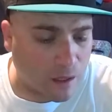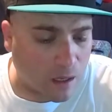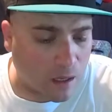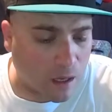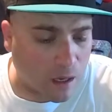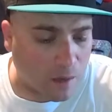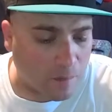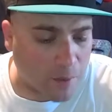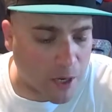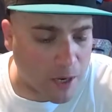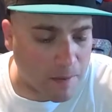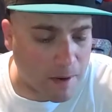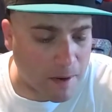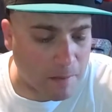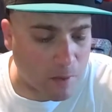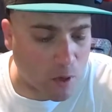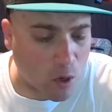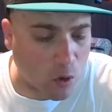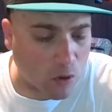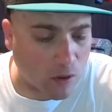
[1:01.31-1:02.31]
uh,
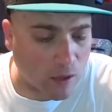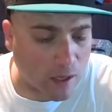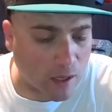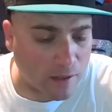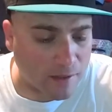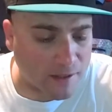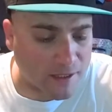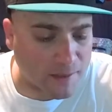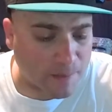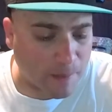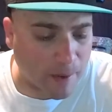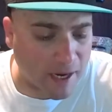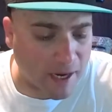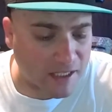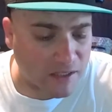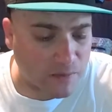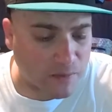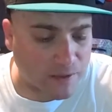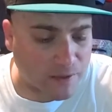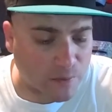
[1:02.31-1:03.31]
premium cola
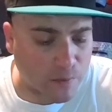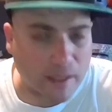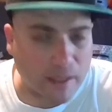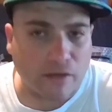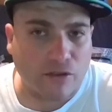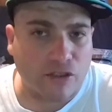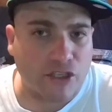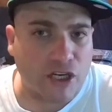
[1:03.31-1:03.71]
spiced with real